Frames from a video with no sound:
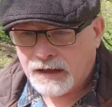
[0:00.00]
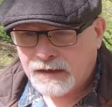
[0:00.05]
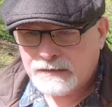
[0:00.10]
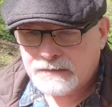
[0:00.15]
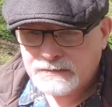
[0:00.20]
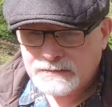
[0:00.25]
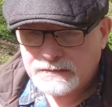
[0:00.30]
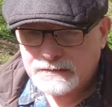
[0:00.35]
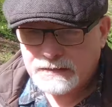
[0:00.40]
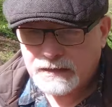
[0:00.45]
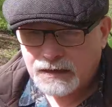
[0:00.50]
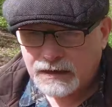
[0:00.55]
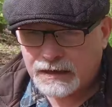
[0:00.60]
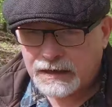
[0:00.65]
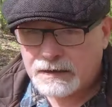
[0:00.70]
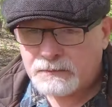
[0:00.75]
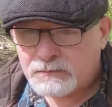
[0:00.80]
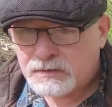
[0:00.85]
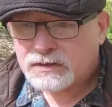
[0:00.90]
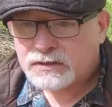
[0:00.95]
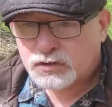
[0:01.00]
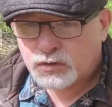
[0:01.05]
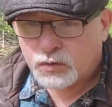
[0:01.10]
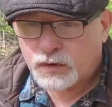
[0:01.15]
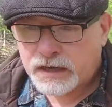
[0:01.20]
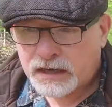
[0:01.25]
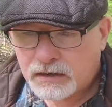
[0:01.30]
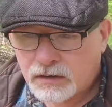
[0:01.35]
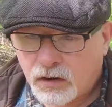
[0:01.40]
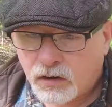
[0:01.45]
and in
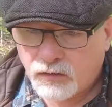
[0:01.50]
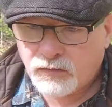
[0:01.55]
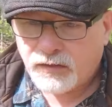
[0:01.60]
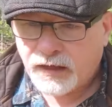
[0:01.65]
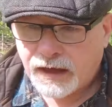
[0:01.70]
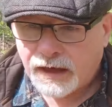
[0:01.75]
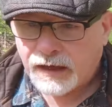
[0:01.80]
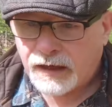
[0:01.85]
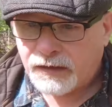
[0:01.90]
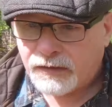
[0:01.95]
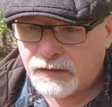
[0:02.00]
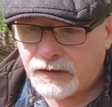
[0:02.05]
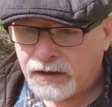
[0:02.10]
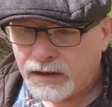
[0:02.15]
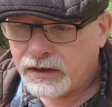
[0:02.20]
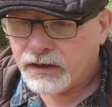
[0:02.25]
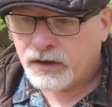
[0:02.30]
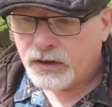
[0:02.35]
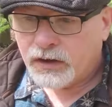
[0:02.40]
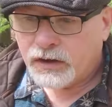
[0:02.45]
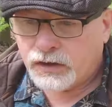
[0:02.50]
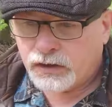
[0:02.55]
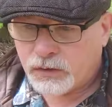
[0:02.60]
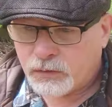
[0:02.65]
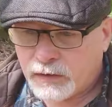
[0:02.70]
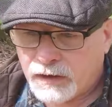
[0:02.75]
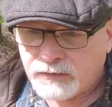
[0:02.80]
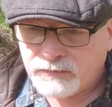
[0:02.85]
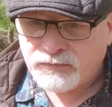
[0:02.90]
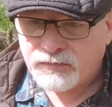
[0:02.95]
between all that
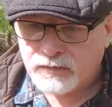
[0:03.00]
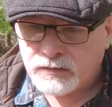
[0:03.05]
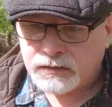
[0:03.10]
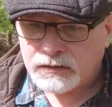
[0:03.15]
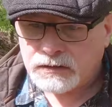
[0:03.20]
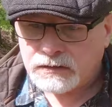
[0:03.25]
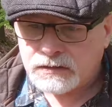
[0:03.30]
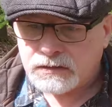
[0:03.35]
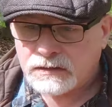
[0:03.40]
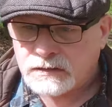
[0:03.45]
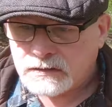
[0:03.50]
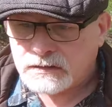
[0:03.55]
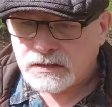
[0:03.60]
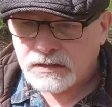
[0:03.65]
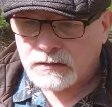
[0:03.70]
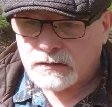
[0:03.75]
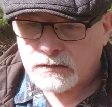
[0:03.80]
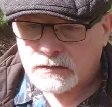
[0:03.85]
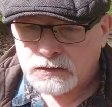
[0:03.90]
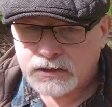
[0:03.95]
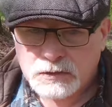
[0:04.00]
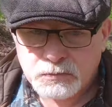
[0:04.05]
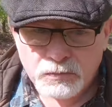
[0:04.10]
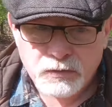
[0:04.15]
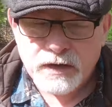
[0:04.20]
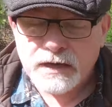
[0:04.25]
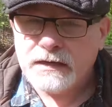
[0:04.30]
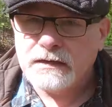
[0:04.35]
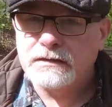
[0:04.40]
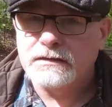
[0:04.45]
you have
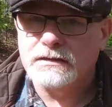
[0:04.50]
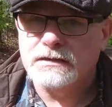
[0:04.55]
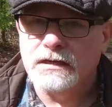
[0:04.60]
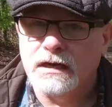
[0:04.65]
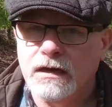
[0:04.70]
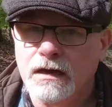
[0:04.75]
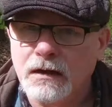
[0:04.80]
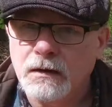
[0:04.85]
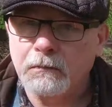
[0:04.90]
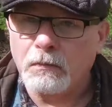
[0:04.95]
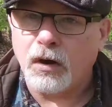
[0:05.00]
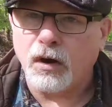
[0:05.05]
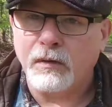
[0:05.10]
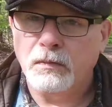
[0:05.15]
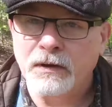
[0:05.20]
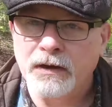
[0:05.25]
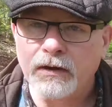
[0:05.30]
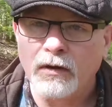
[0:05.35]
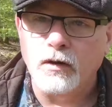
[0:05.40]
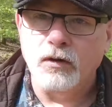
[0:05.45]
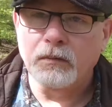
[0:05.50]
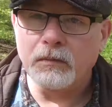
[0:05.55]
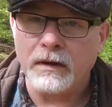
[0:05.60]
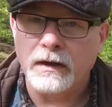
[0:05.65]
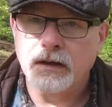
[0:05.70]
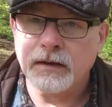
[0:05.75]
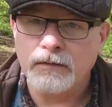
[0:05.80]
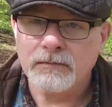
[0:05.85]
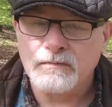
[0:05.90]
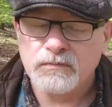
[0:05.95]
springs popping up,
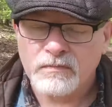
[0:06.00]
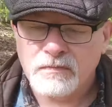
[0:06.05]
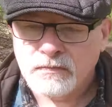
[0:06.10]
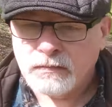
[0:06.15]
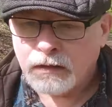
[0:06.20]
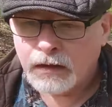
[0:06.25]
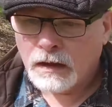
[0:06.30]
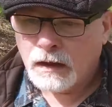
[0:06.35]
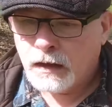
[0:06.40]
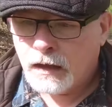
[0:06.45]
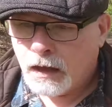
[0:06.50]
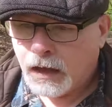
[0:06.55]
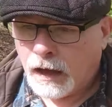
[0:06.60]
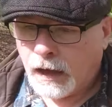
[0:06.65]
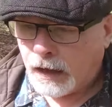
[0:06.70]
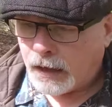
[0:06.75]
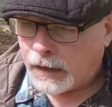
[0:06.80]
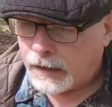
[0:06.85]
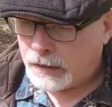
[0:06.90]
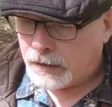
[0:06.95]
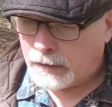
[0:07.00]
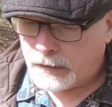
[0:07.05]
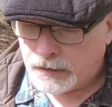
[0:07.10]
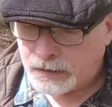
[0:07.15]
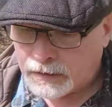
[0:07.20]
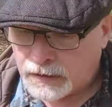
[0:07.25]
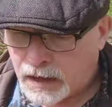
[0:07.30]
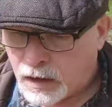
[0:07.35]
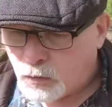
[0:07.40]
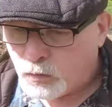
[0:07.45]

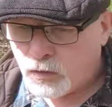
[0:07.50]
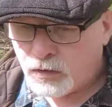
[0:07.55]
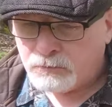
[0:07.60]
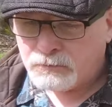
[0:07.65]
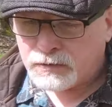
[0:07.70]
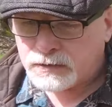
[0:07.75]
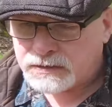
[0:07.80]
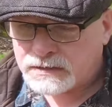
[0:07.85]
and one